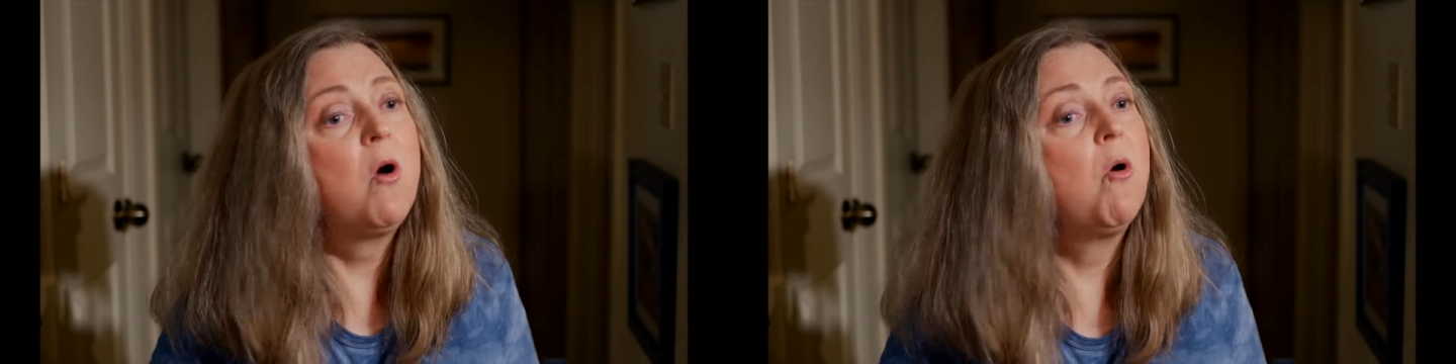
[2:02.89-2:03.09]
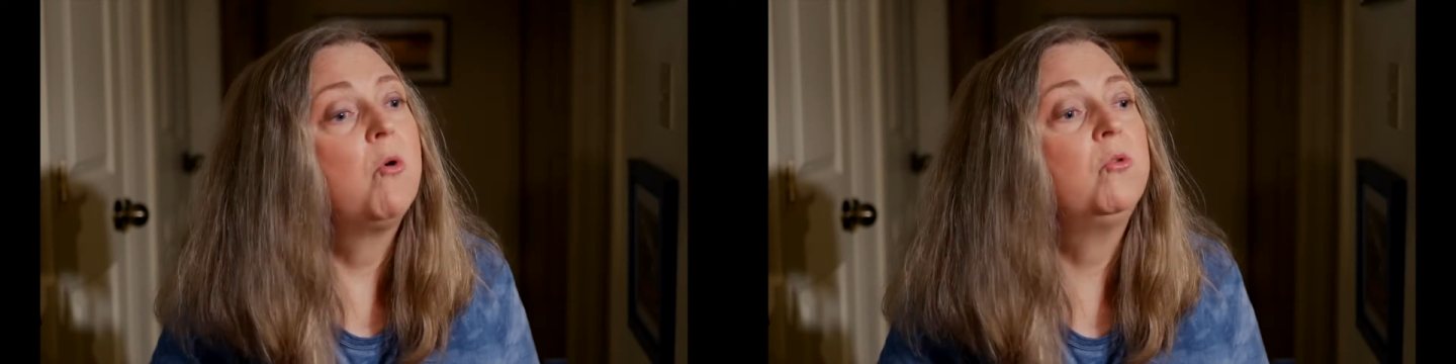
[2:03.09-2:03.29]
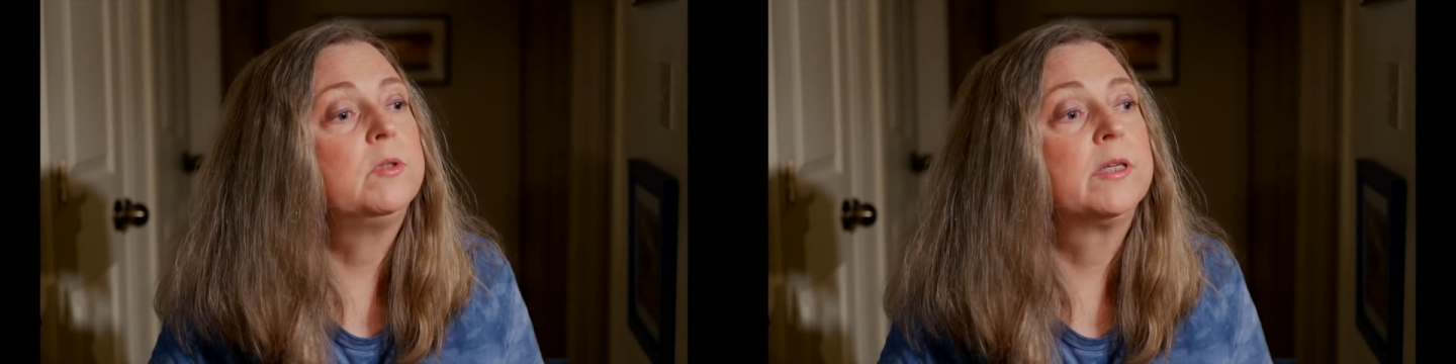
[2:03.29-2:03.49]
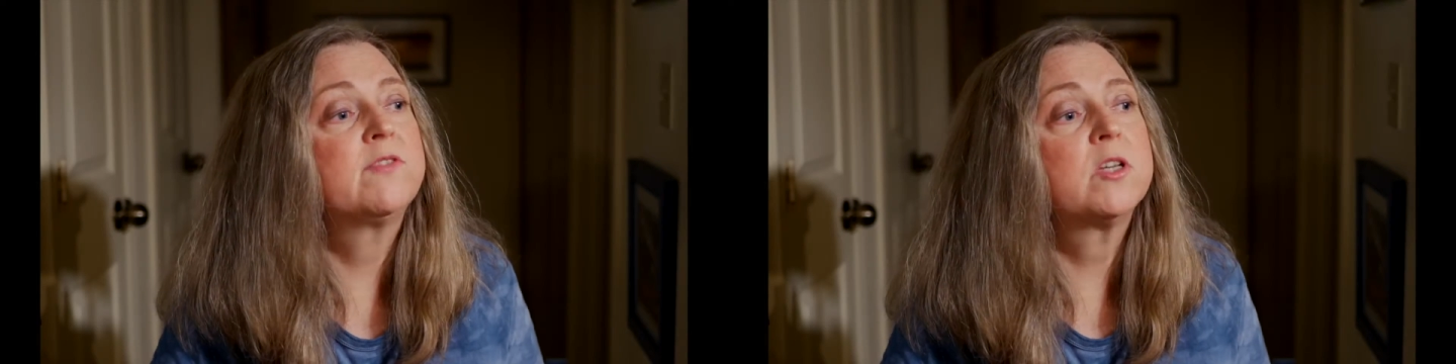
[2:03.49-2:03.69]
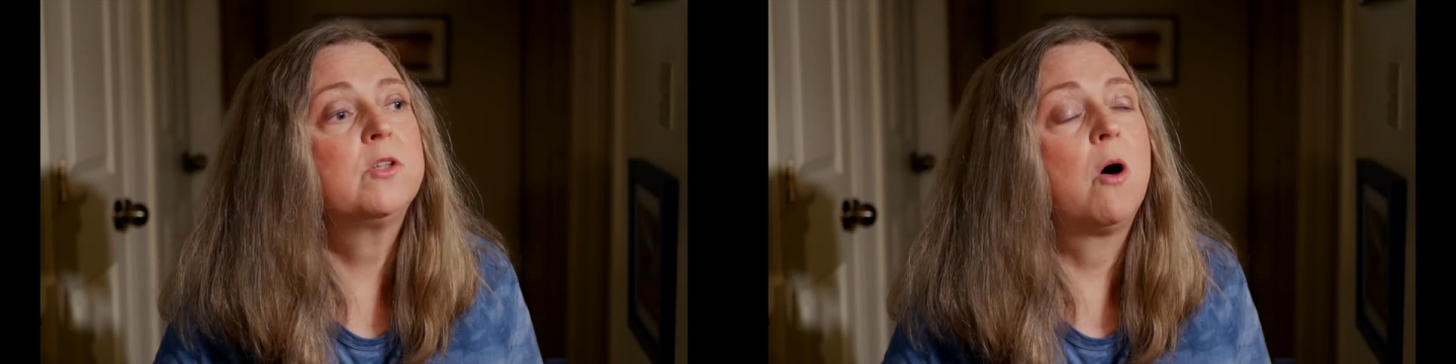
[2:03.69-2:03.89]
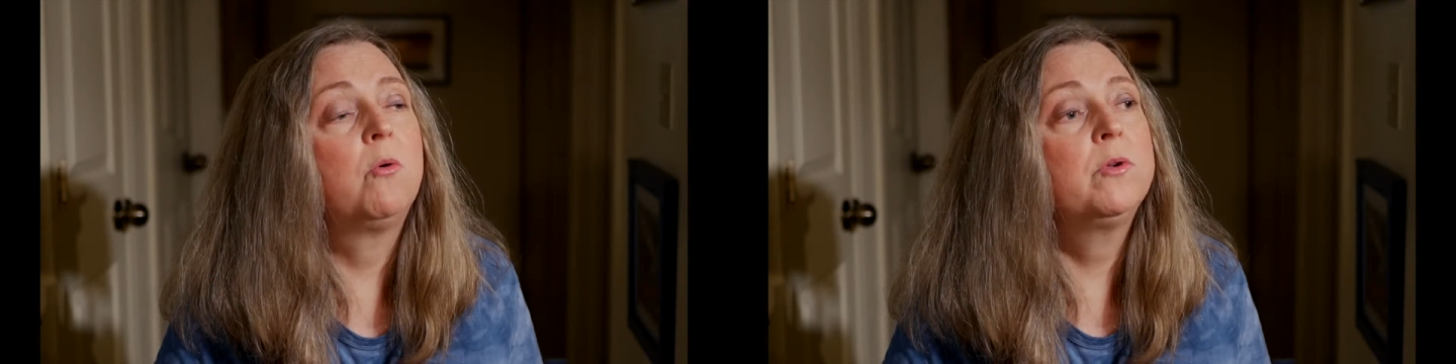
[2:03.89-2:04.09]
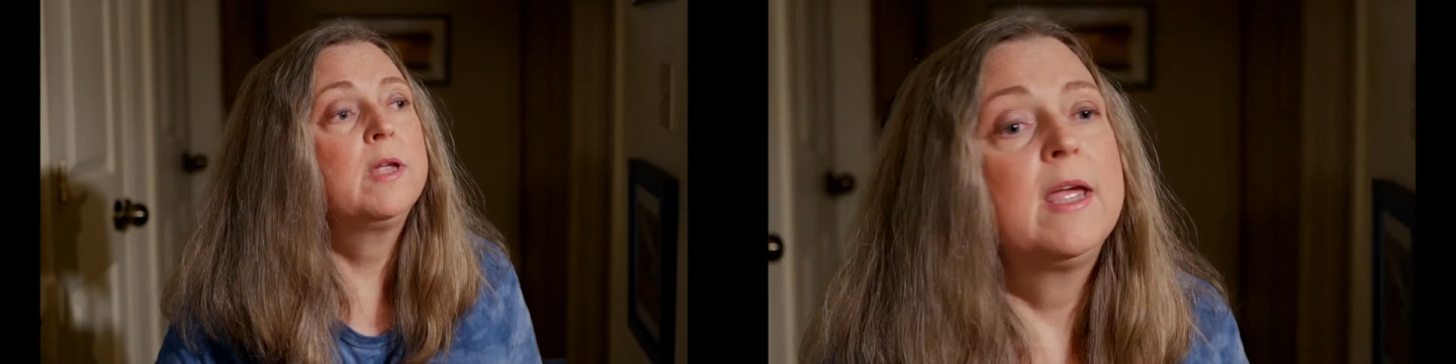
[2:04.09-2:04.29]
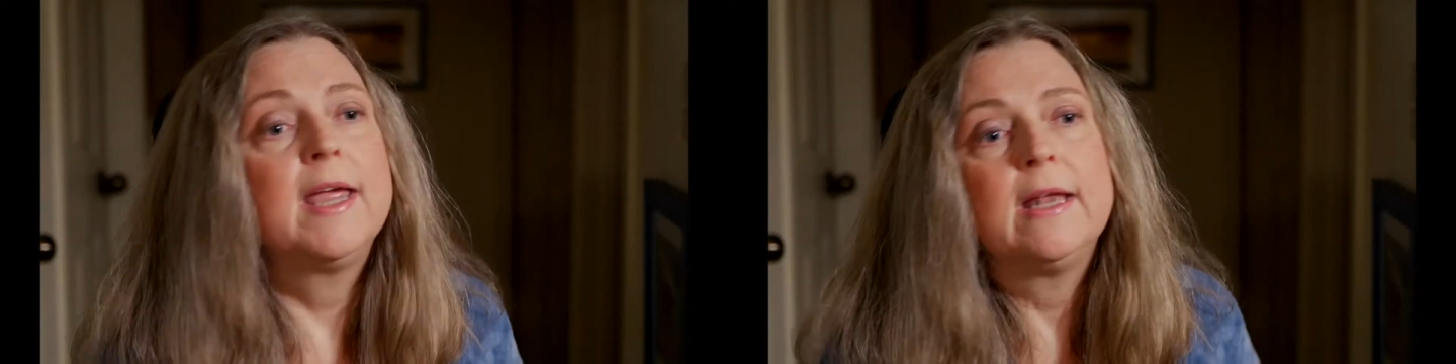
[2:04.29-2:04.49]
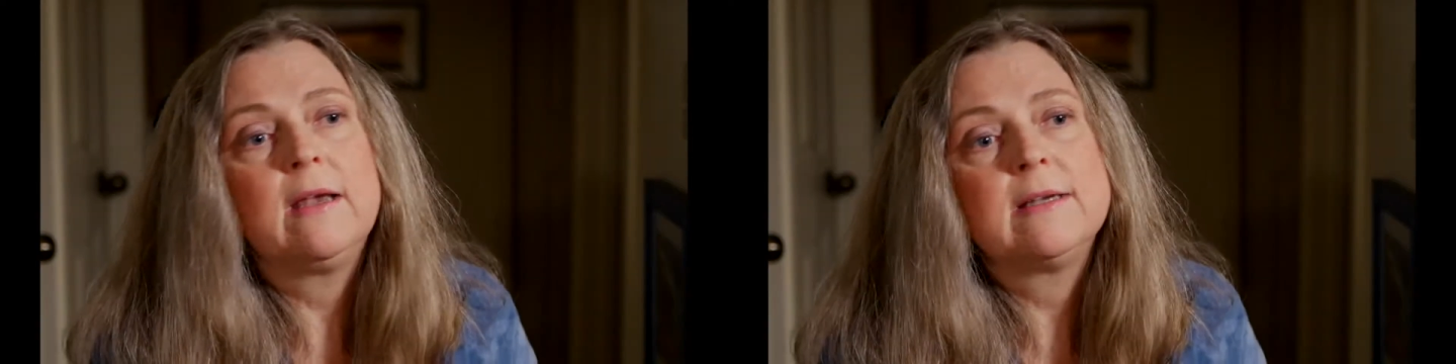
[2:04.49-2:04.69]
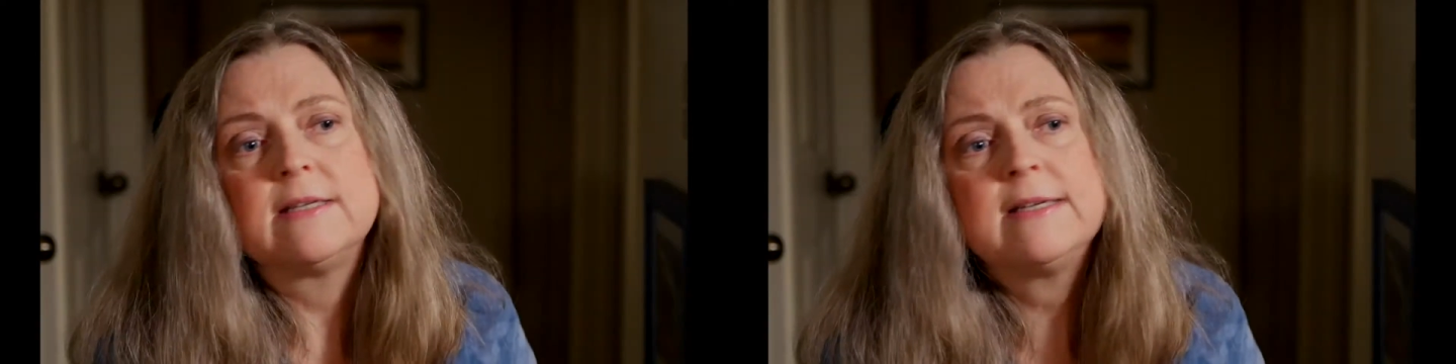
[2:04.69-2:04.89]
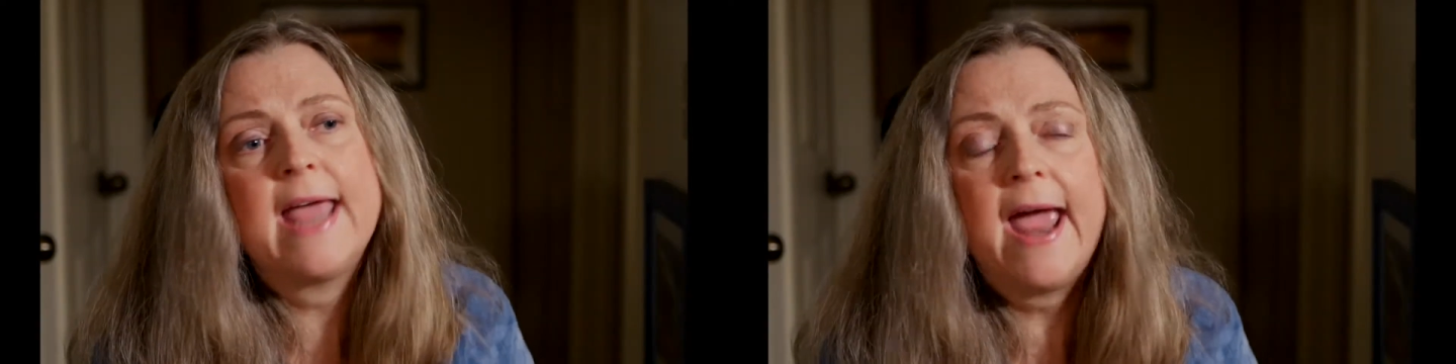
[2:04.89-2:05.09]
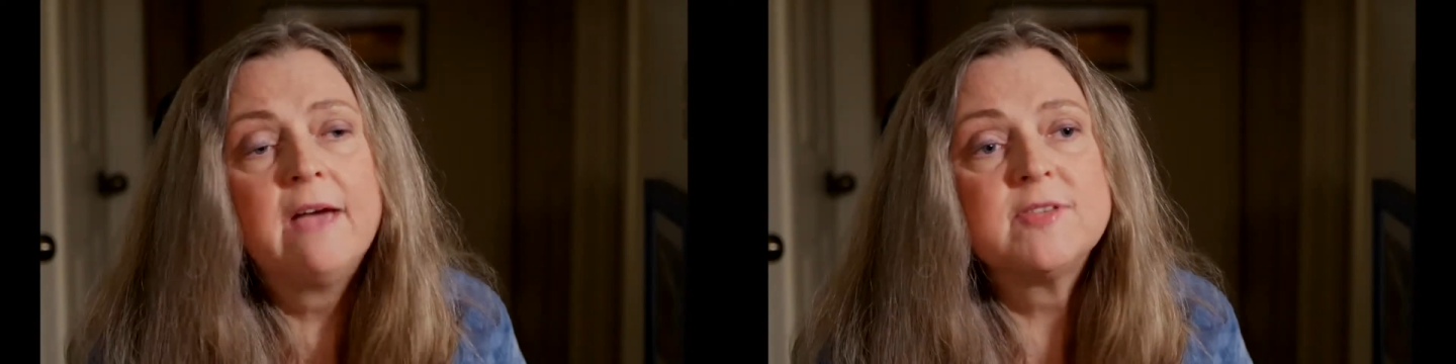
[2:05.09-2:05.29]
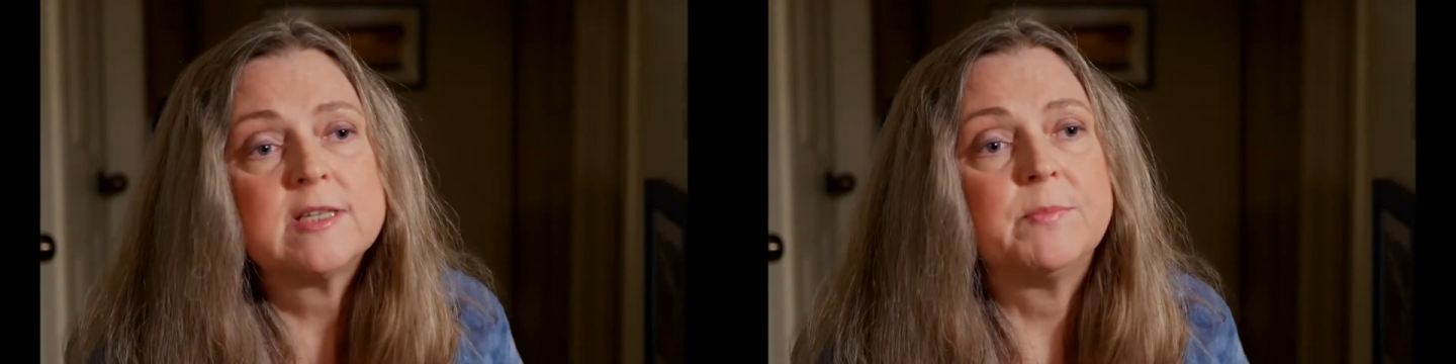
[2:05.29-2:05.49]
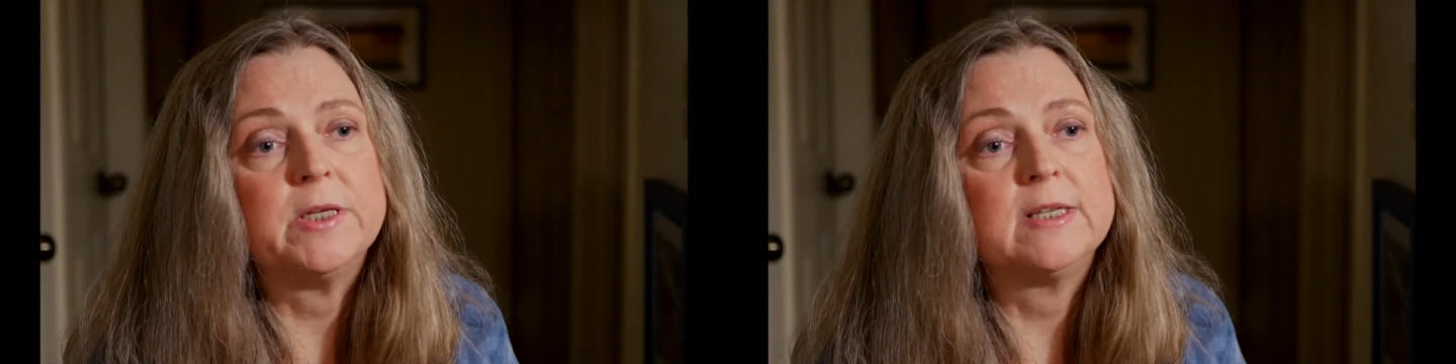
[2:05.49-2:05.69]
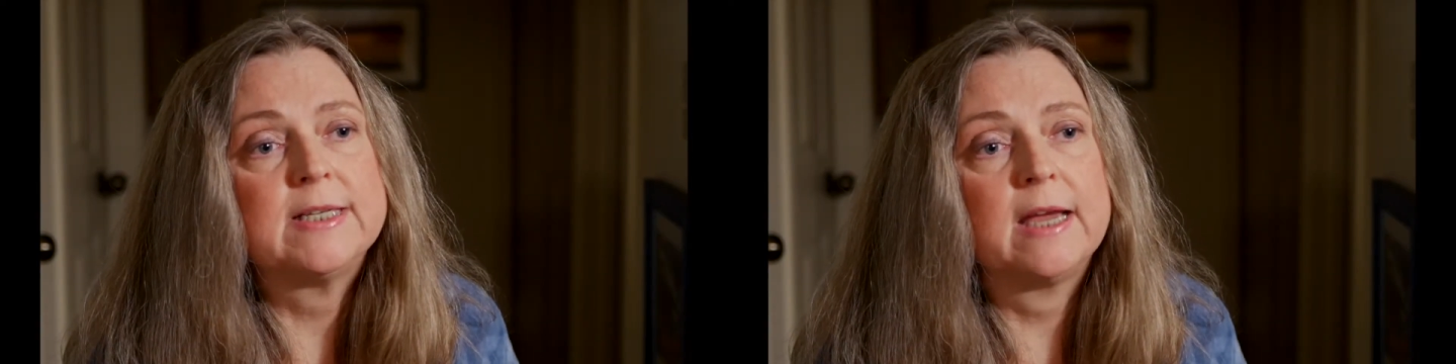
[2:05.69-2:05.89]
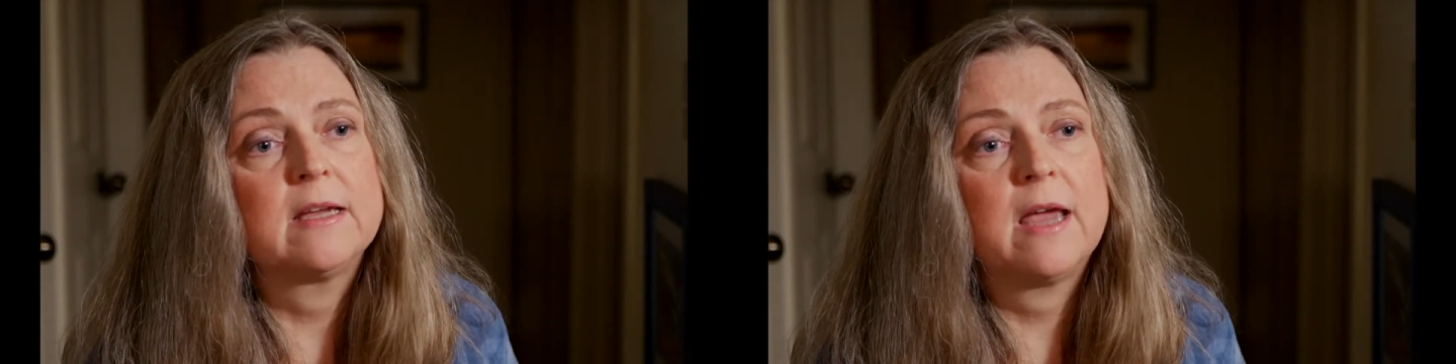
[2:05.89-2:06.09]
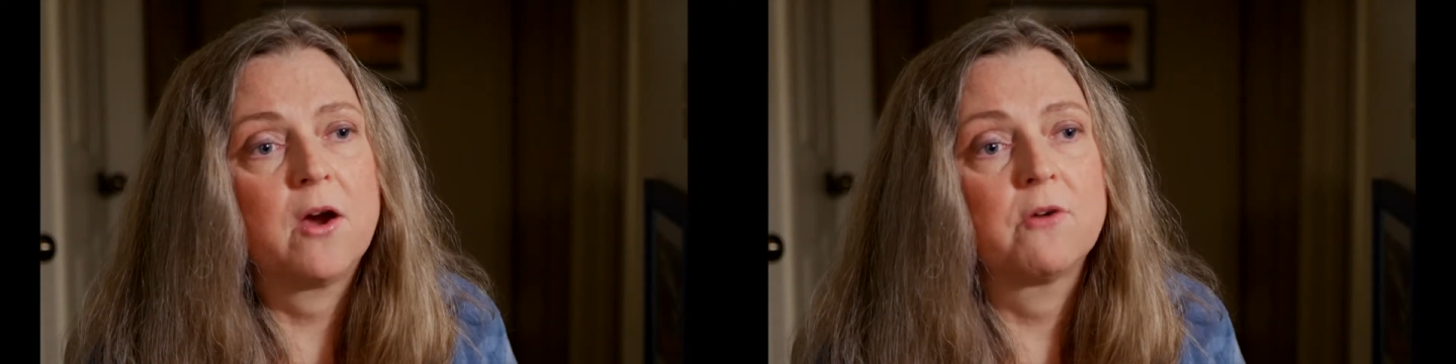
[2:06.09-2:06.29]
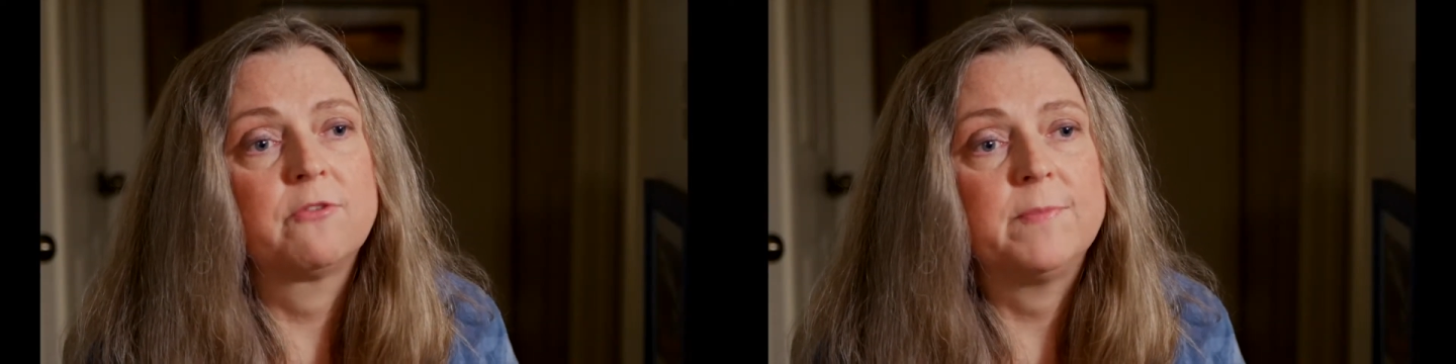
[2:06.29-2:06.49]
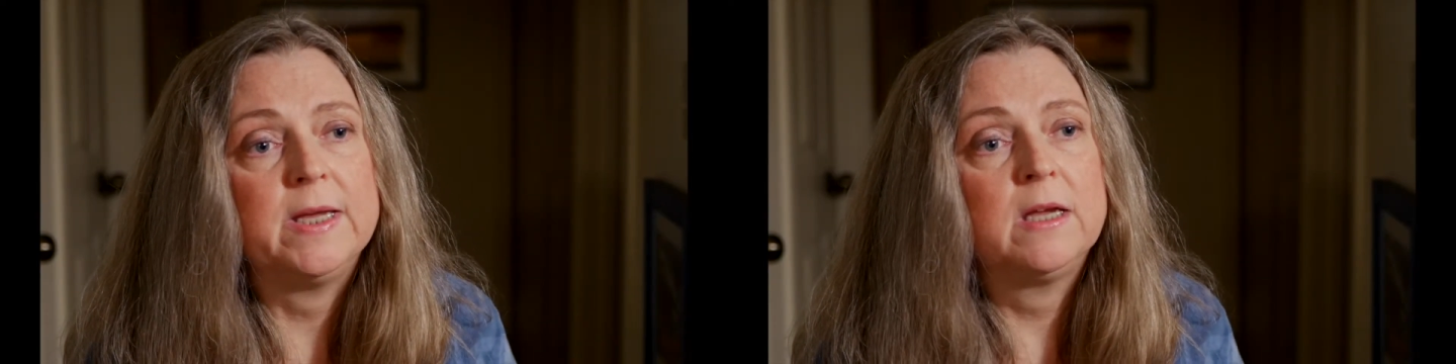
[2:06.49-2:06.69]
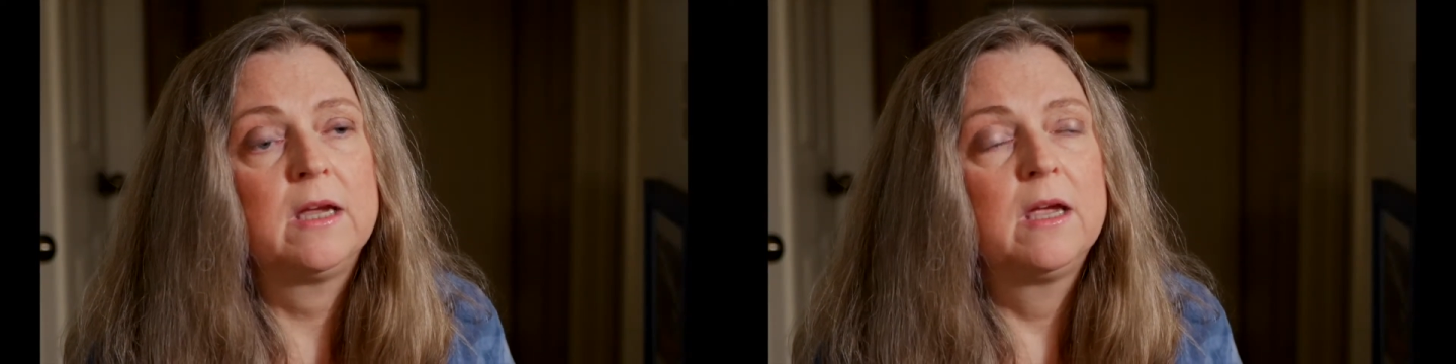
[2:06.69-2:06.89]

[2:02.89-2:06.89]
go who lives alone and didn't have somebody to take care of me?